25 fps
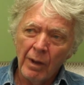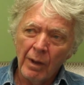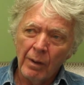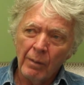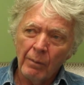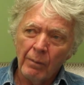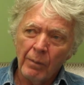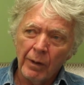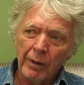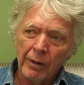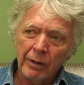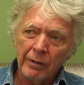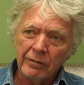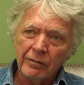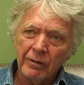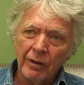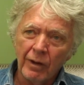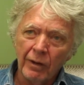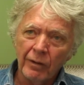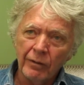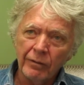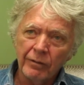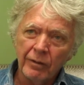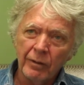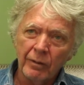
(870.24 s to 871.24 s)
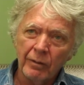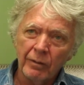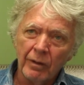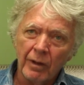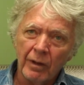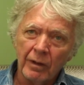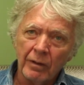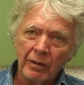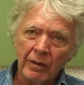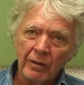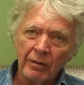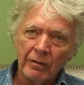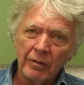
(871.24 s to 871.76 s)
But it's also
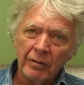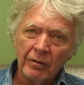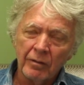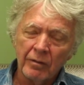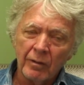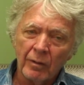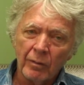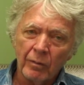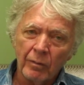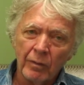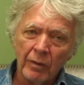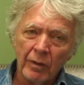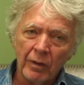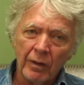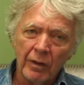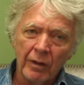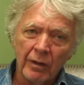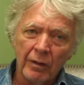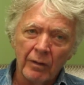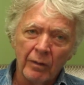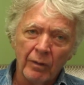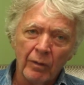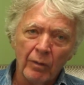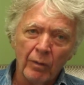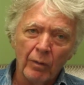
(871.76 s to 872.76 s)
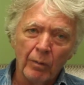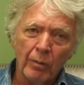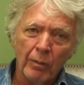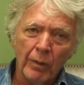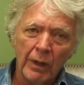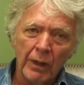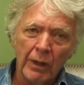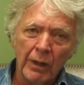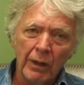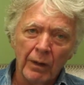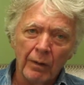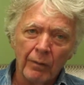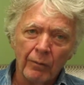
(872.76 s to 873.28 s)
that this is a really new
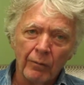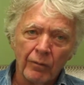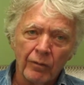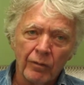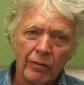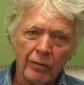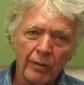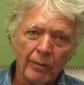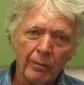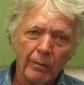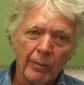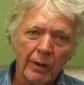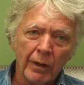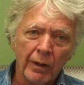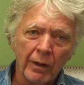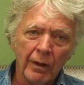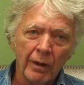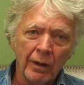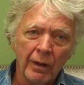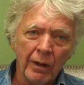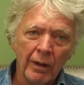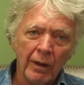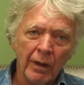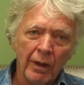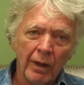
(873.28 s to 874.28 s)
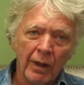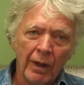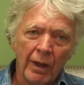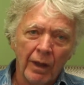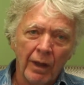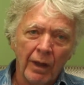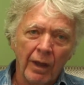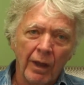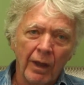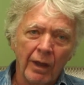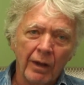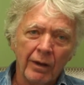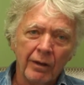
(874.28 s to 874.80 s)
medium for me,
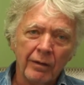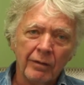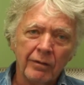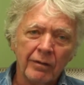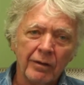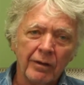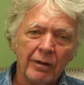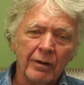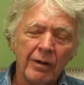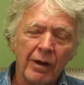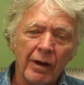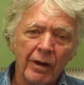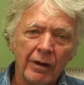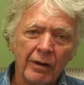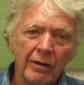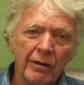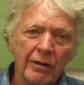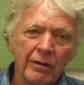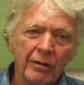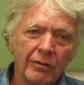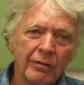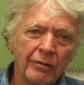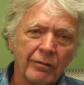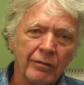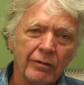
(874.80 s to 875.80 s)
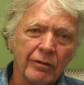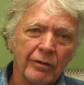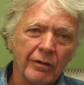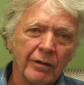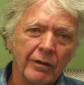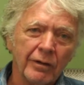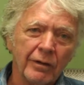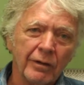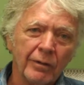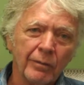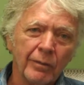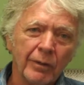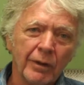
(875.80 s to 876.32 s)
and it's seductive,
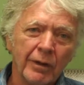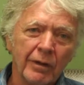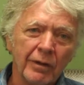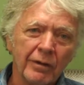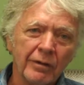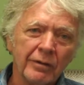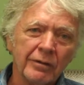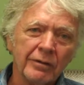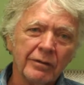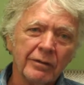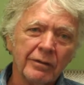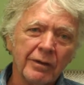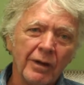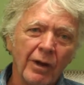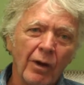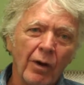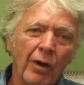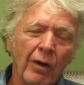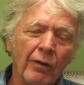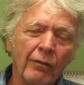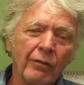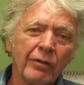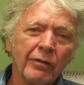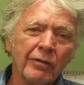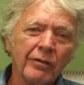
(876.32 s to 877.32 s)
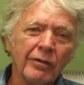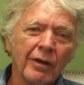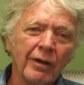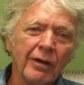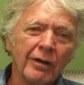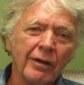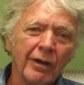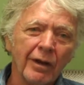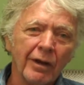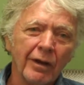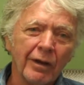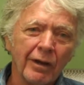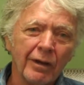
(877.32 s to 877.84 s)
because all of a
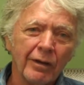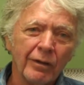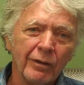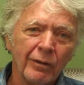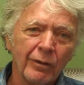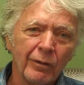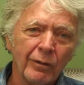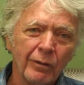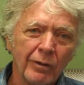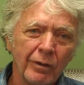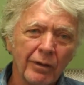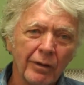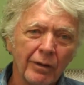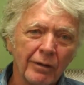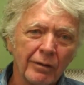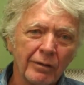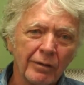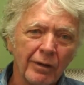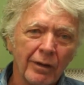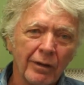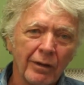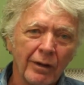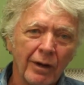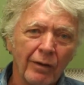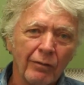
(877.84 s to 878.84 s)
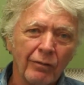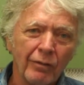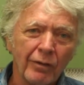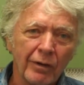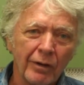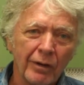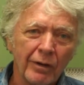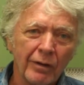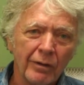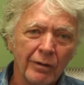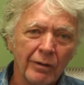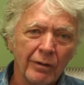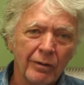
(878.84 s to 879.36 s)
sudden I can do things I never
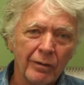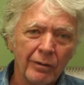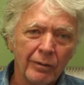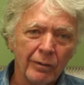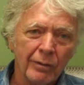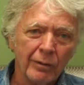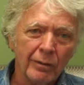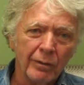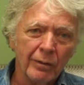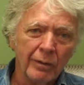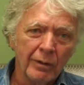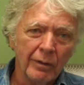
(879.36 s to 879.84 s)
could do.